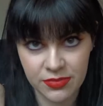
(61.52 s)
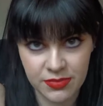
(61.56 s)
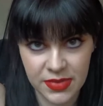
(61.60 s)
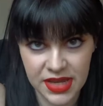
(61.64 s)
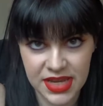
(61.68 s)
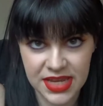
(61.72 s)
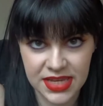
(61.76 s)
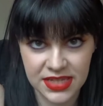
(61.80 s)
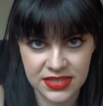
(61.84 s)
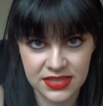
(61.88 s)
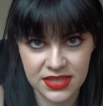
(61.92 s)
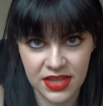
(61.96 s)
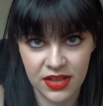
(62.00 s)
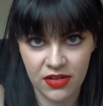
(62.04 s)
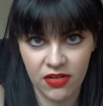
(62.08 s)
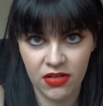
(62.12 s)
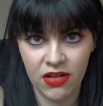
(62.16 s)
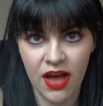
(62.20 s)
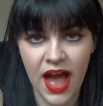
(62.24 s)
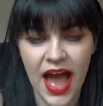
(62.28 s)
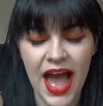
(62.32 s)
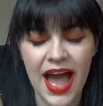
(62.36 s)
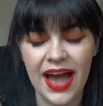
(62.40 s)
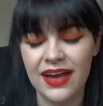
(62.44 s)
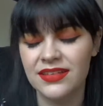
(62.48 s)
Mickey's little
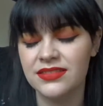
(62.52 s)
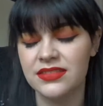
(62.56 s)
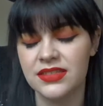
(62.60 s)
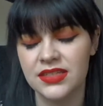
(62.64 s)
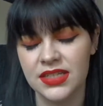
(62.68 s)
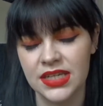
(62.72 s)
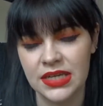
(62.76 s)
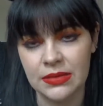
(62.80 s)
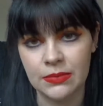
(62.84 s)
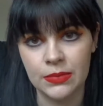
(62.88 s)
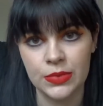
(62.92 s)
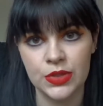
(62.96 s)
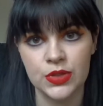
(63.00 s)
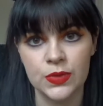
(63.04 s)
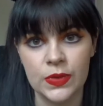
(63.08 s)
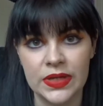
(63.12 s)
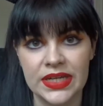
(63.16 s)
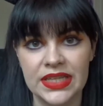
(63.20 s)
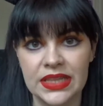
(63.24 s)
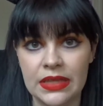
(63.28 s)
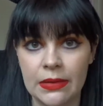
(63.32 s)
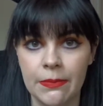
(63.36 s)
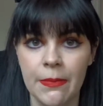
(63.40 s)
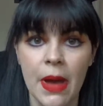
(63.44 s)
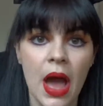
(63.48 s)
hat in
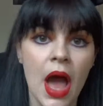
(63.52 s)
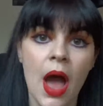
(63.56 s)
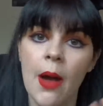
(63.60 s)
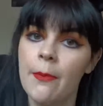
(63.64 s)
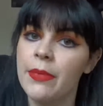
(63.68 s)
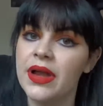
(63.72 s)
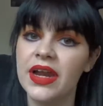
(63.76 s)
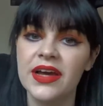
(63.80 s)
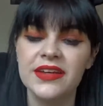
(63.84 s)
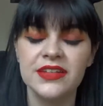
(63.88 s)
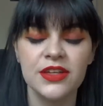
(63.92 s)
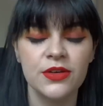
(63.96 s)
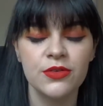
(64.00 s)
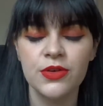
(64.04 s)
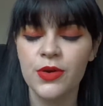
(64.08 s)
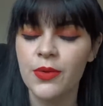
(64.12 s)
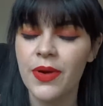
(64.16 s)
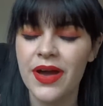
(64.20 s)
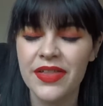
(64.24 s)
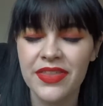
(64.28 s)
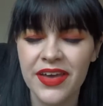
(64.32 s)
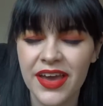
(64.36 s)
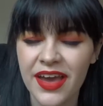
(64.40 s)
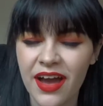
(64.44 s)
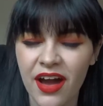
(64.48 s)
between them, but I don't know
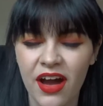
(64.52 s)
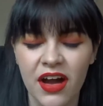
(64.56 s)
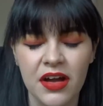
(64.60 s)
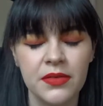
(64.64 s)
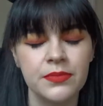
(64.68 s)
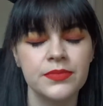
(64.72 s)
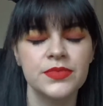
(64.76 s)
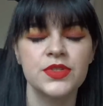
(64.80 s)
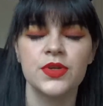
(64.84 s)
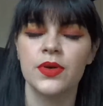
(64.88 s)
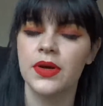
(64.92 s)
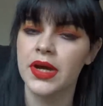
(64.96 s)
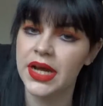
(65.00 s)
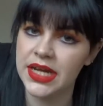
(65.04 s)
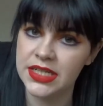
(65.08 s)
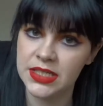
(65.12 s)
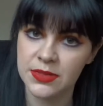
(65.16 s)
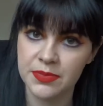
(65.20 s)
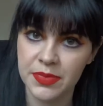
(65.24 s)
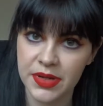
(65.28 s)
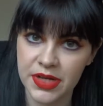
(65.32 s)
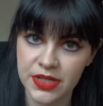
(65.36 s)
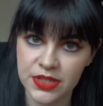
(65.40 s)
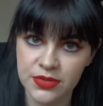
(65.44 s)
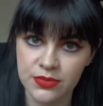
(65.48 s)
where they are, so I had to
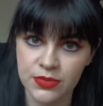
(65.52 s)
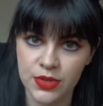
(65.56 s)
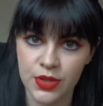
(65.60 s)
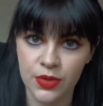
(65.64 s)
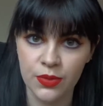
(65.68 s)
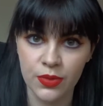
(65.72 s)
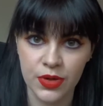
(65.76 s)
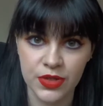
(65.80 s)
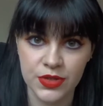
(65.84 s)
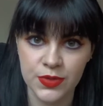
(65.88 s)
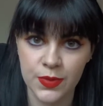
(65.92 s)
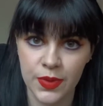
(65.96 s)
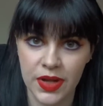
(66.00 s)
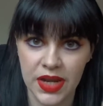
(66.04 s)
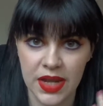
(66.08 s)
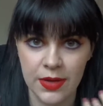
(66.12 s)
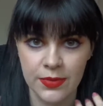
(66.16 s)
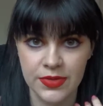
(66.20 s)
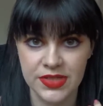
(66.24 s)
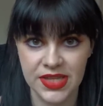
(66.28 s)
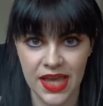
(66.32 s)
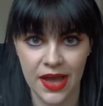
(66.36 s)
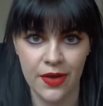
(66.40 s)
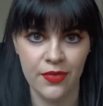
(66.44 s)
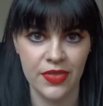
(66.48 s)
buy some new ones while I
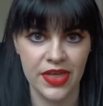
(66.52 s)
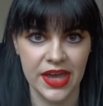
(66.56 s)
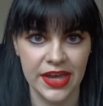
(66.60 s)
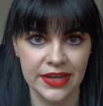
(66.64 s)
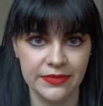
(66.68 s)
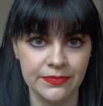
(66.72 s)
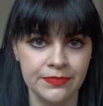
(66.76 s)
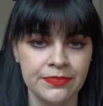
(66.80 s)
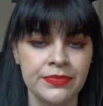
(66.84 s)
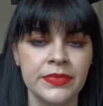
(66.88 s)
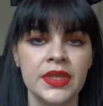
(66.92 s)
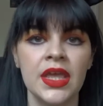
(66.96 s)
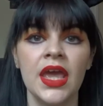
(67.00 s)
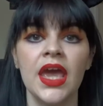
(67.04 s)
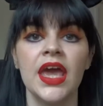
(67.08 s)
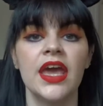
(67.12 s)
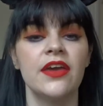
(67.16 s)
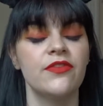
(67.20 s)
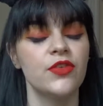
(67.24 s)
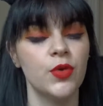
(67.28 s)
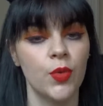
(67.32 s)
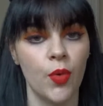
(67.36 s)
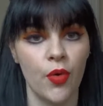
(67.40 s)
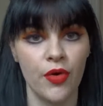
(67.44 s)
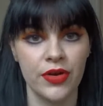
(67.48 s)
was out there. If
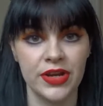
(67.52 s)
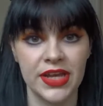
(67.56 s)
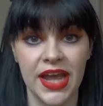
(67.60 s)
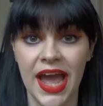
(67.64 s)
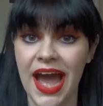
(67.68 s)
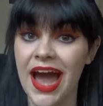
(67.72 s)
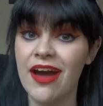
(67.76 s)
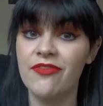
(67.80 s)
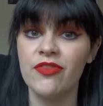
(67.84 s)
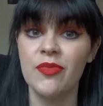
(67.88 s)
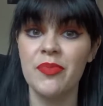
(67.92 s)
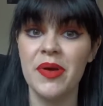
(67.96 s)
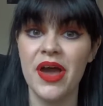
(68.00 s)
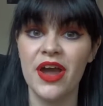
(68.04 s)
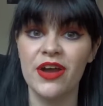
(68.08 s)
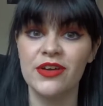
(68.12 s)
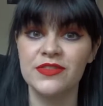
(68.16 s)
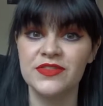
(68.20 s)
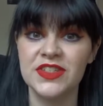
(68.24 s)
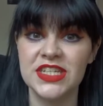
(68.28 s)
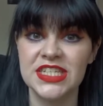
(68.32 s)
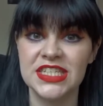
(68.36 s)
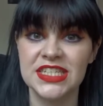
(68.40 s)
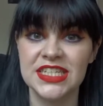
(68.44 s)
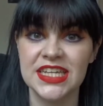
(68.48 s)
you already have a pair of
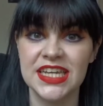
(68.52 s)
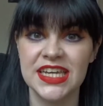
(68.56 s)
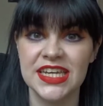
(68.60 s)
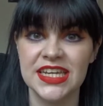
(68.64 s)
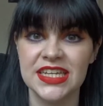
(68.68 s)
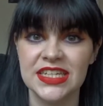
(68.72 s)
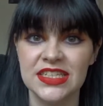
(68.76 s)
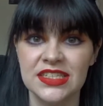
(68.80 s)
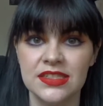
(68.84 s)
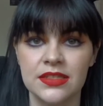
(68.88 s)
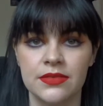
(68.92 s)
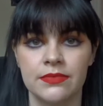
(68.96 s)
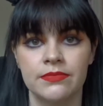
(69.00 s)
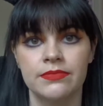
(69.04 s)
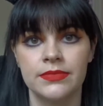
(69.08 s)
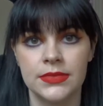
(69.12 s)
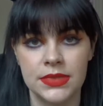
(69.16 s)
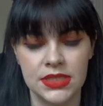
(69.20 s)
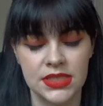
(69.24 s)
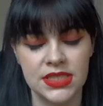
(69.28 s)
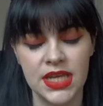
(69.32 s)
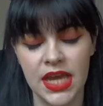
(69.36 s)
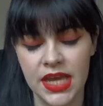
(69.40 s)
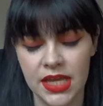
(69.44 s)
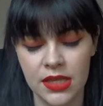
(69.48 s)
Disney ears,
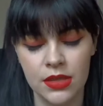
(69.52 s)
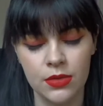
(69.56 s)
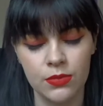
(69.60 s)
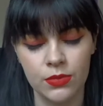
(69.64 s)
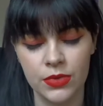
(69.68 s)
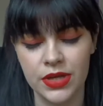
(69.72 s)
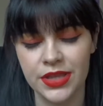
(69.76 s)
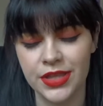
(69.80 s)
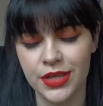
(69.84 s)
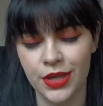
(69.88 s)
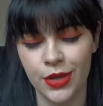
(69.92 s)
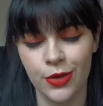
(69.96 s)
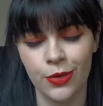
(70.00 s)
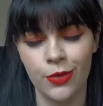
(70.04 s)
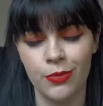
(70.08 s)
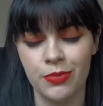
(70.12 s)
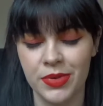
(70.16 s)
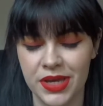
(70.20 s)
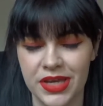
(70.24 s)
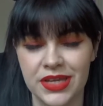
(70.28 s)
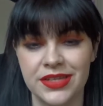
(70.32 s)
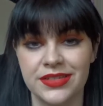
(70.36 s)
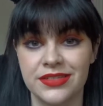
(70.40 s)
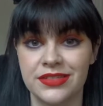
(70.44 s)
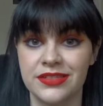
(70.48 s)
take them with you
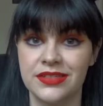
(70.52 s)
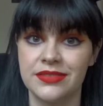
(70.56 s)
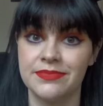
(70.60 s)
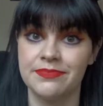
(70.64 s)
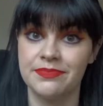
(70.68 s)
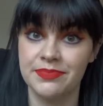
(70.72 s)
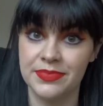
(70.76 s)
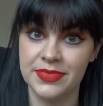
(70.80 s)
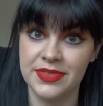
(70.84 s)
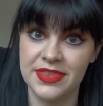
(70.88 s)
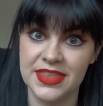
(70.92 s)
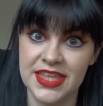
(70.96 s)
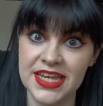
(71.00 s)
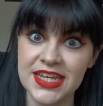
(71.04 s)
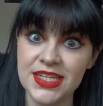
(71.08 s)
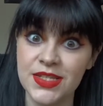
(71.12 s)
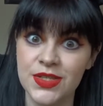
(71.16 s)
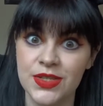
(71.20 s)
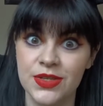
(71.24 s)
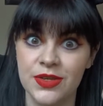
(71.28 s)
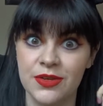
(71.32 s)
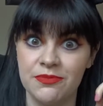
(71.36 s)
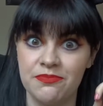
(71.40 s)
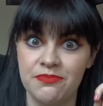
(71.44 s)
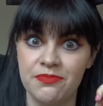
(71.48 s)
because these
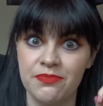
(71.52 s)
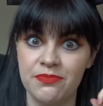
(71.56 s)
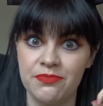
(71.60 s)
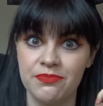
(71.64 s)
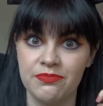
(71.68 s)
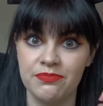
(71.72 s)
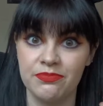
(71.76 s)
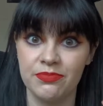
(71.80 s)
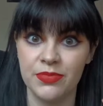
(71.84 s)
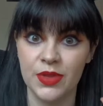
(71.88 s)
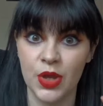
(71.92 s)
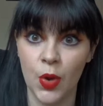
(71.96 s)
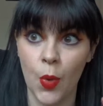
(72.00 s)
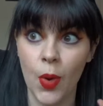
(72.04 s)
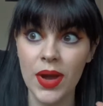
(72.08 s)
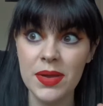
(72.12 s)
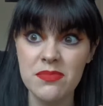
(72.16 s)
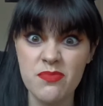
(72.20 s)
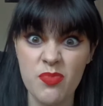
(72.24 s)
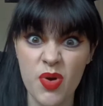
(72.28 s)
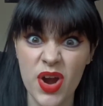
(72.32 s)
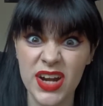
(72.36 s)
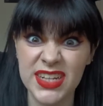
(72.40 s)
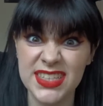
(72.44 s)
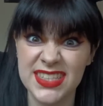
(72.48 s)
are quite
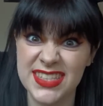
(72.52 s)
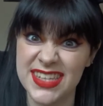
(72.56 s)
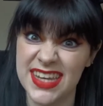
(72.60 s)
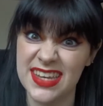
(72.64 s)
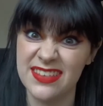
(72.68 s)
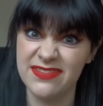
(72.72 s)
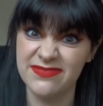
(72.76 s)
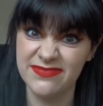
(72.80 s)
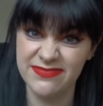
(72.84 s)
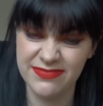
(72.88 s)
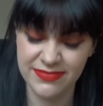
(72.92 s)
pricey.